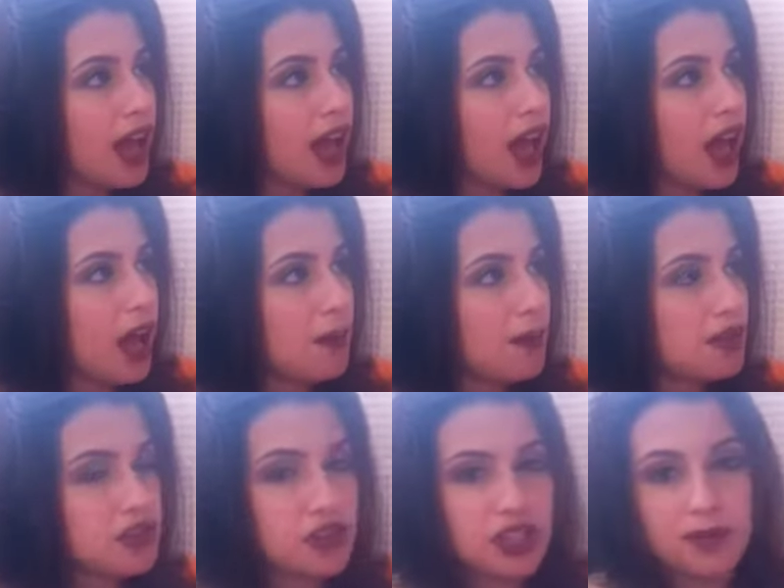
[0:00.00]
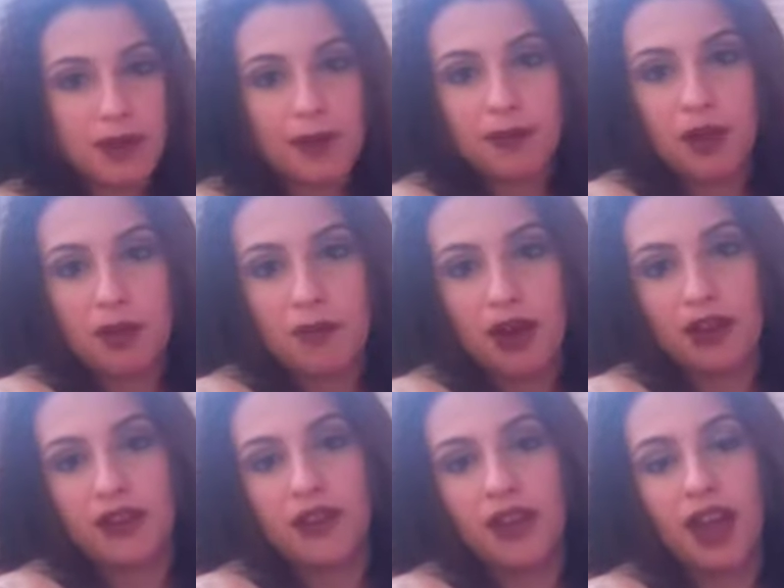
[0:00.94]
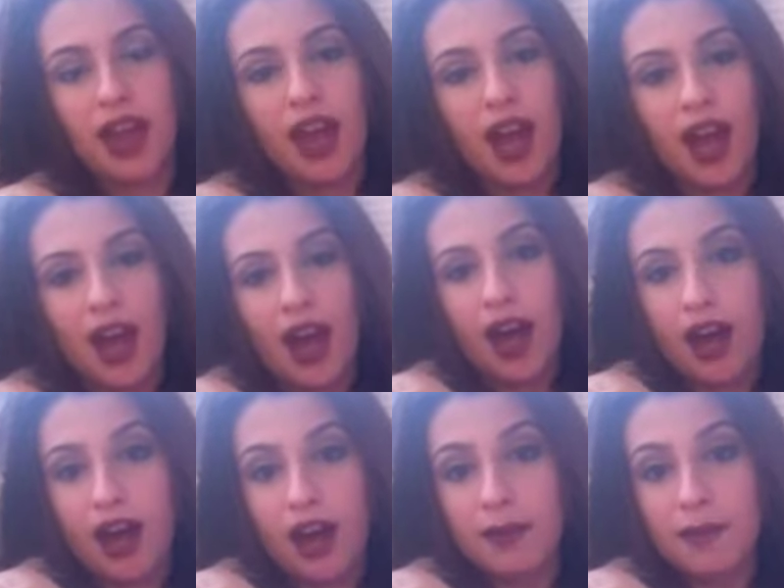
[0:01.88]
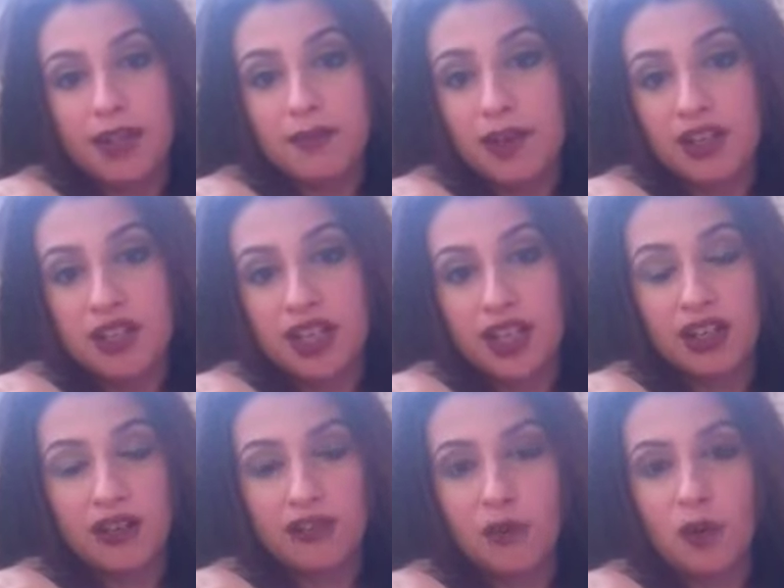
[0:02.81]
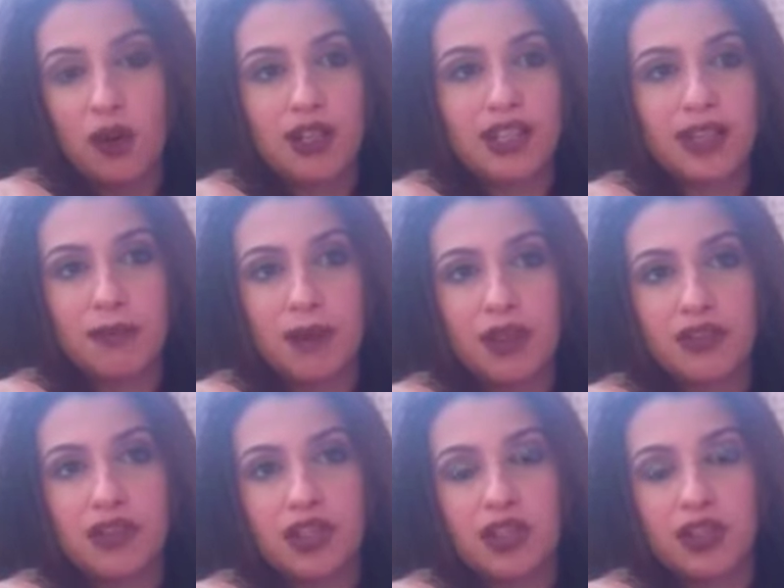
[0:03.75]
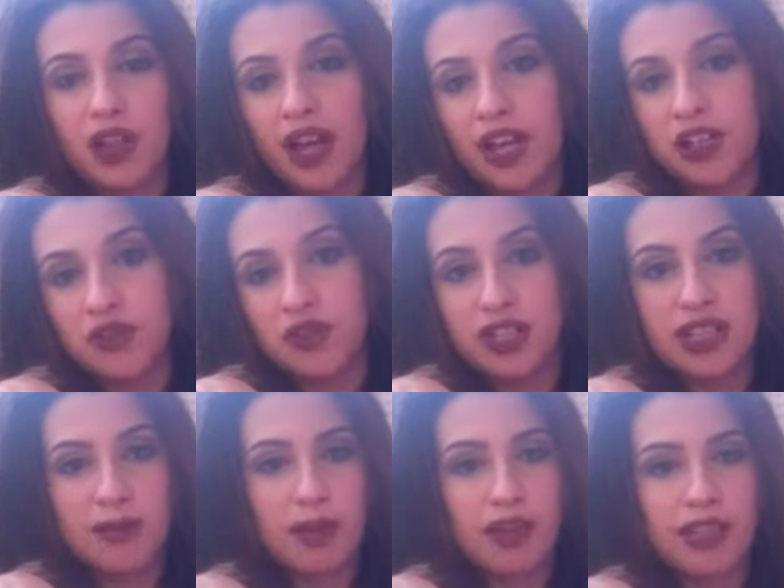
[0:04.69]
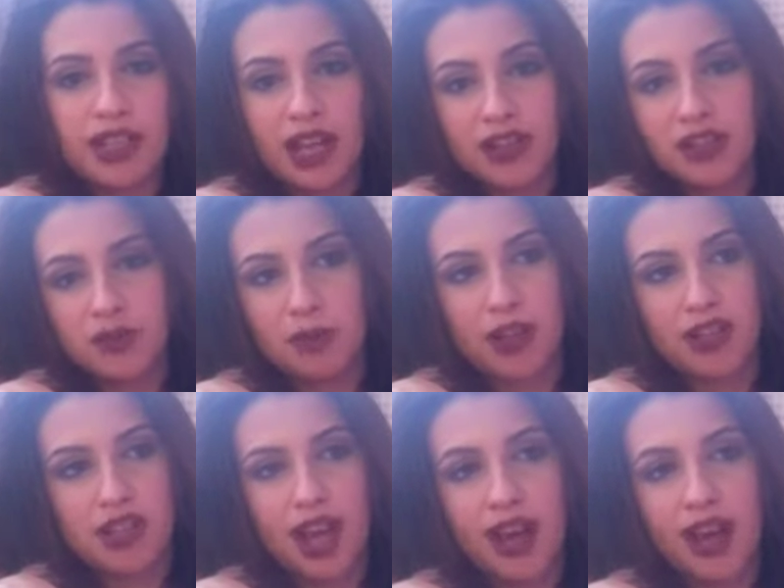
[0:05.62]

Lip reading: How much do you spend per month? As much as I can afford. Some months a little extra, some months not too much.